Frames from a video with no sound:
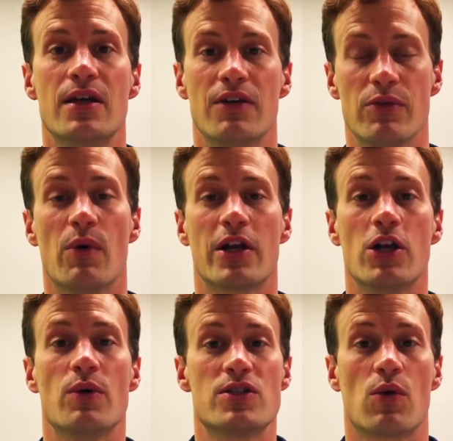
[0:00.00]
If we want to
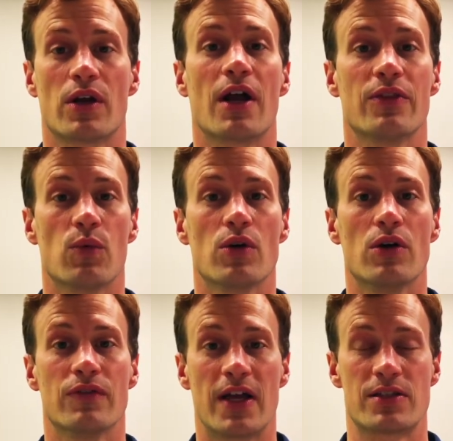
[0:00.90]
know what's going on in the
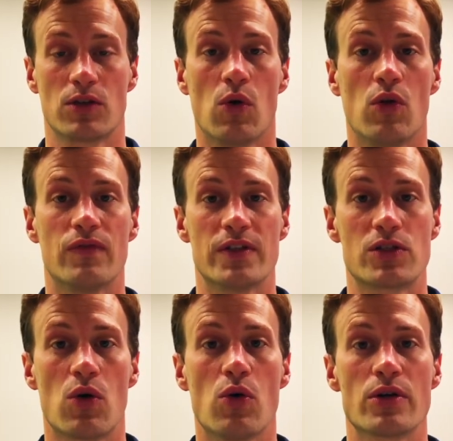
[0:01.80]
world, if that's the goal of this
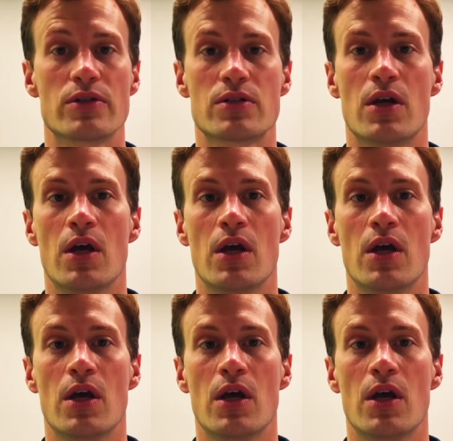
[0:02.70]
course,